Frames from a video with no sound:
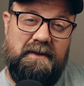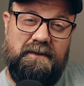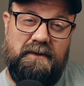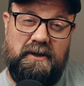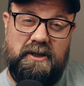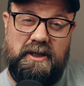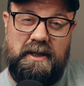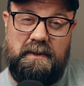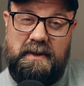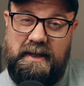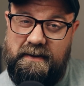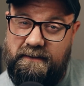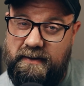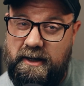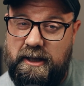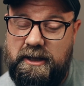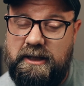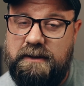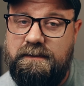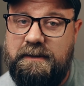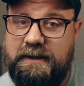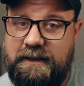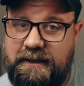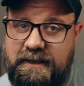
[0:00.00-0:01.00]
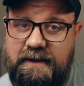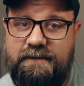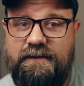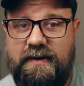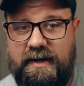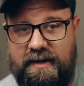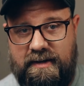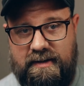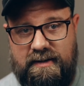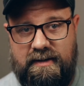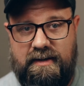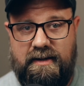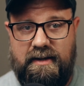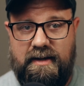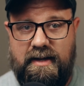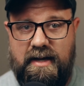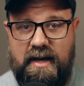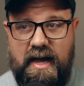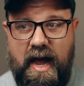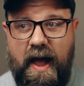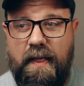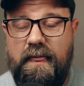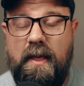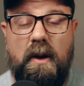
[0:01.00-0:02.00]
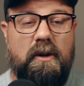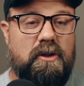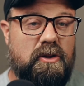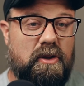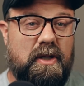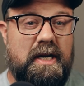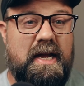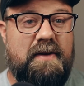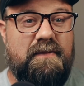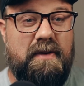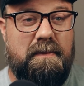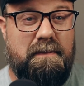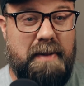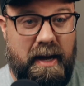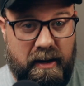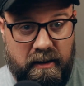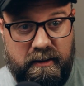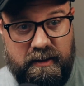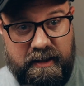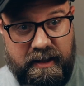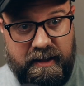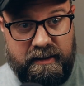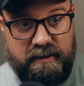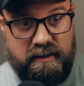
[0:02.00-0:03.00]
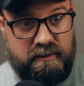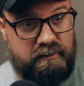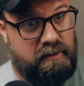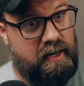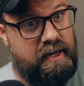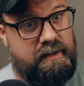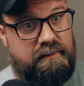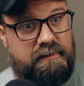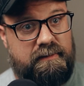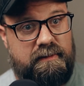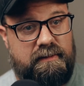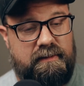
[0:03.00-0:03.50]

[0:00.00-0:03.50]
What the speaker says: for something very specific. And those are even better leads, right?